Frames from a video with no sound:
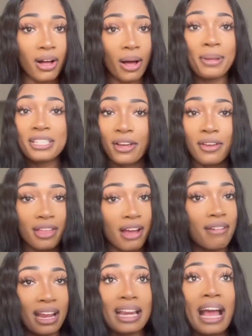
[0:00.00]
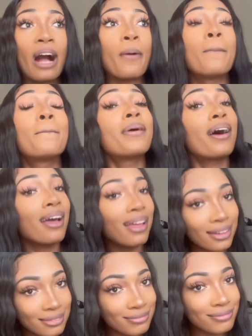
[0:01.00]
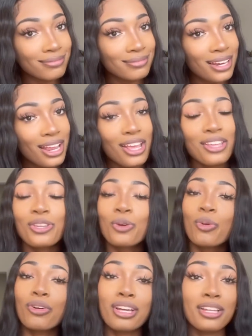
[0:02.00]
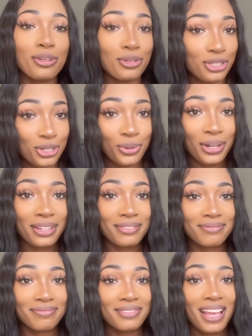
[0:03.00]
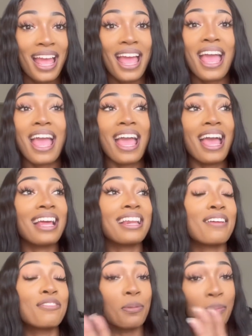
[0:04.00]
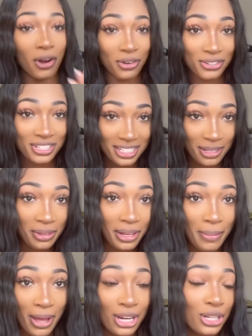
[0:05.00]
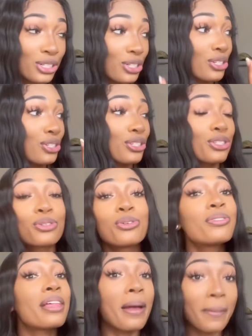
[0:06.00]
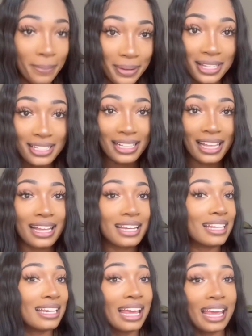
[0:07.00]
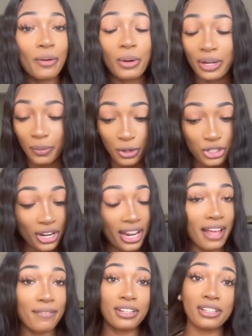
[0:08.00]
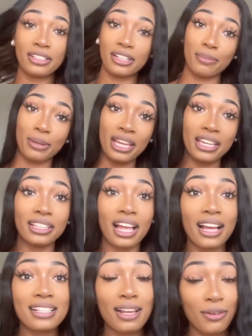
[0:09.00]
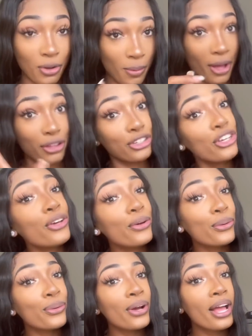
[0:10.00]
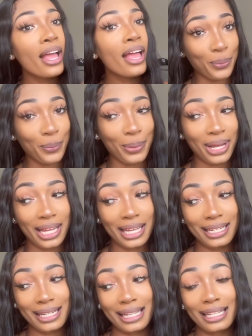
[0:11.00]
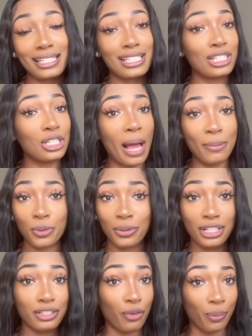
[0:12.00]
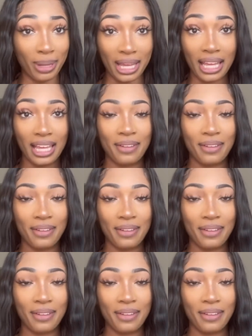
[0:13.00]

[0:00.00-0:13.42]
I'm going to tell you that right now, but you will get used to it. And if your partner says something about it, screw them, because at the end of the day, Ronnie, we're trying to have good looking bikini lines. I don't know about you, but honey, I'm doing this for me.